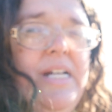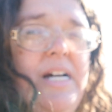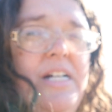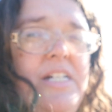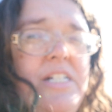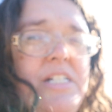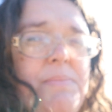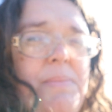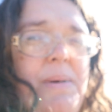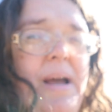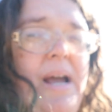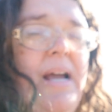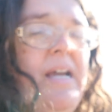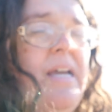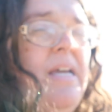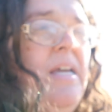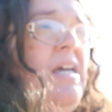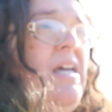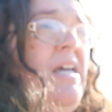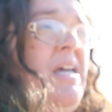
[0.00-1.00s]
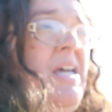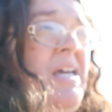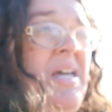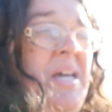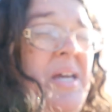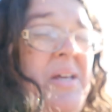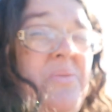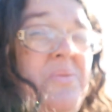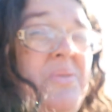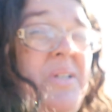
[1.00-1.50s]
a hunchback
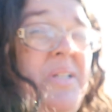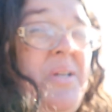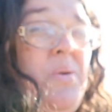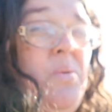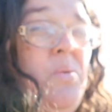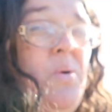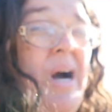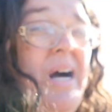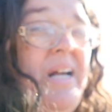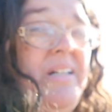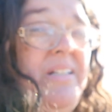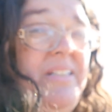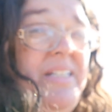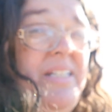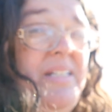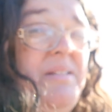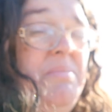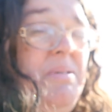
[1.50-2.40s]
and really waddling